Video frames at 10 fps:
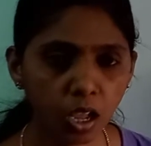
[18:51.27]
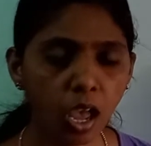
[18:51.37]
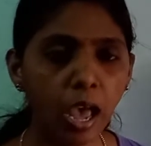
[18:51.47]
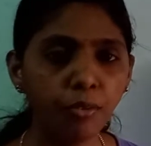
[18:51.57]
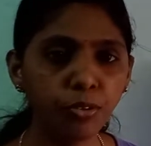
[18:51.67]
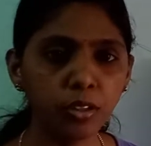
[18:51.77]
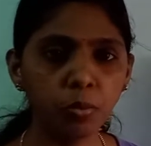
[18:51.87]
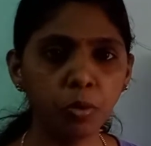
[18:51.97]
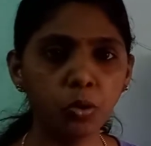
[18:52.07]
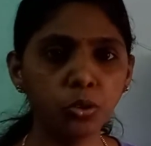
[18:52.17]
After the
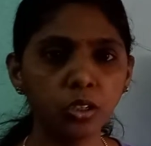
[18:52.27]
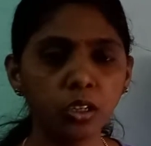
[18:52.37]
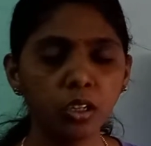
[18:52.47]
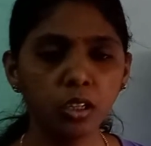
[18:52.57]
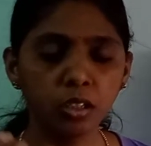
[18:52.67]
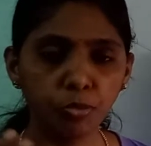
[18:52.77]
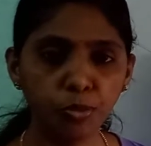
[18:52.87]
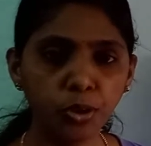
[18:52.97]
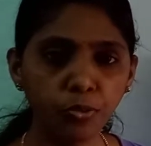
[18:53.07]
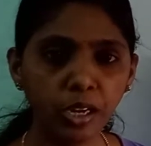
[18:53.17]
mouth, the food